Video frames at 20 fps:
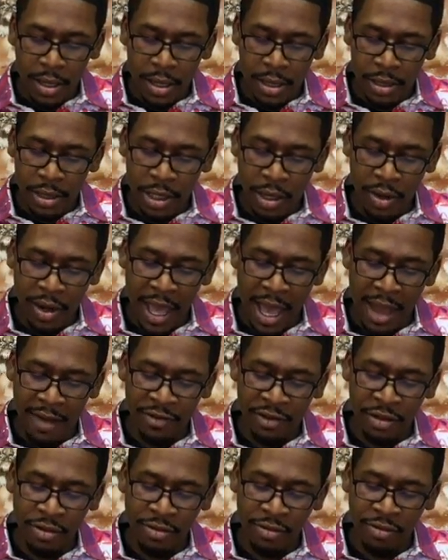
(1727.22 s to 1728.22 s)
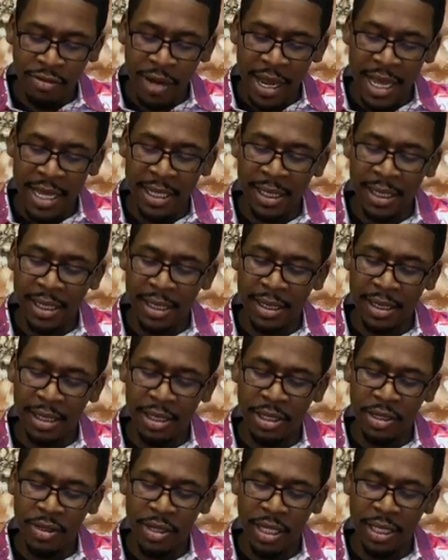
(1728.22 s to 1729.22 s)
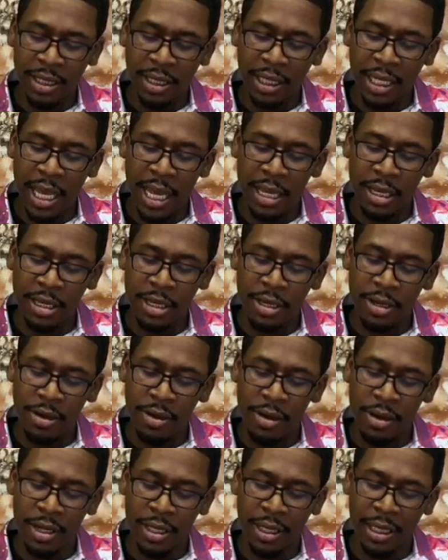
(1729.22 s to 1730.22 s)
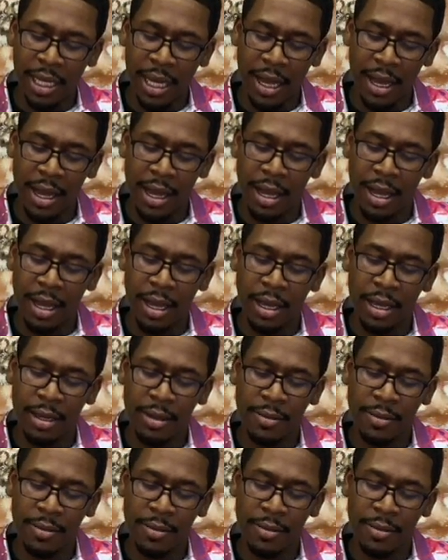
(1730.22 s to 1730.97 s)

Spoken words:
Don't have to race, you can take your time.